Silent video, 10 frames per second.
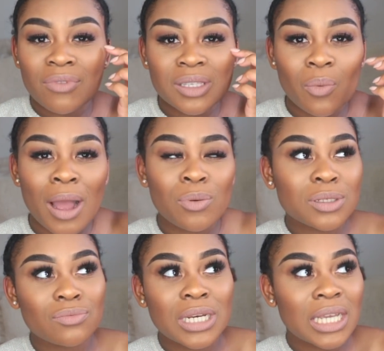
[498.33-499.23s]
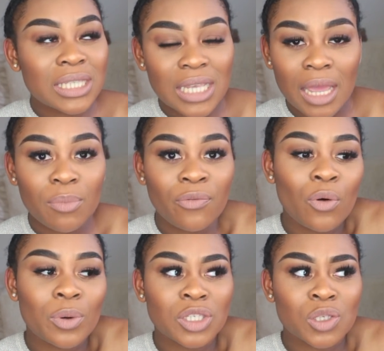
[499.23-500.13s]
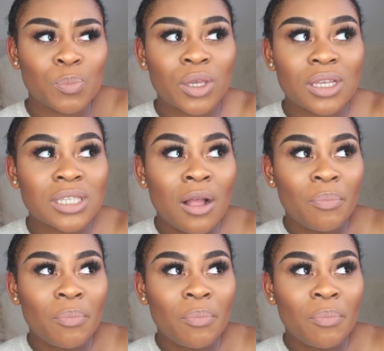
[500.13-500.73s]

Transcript: reason why I wasn't really into hair before was just because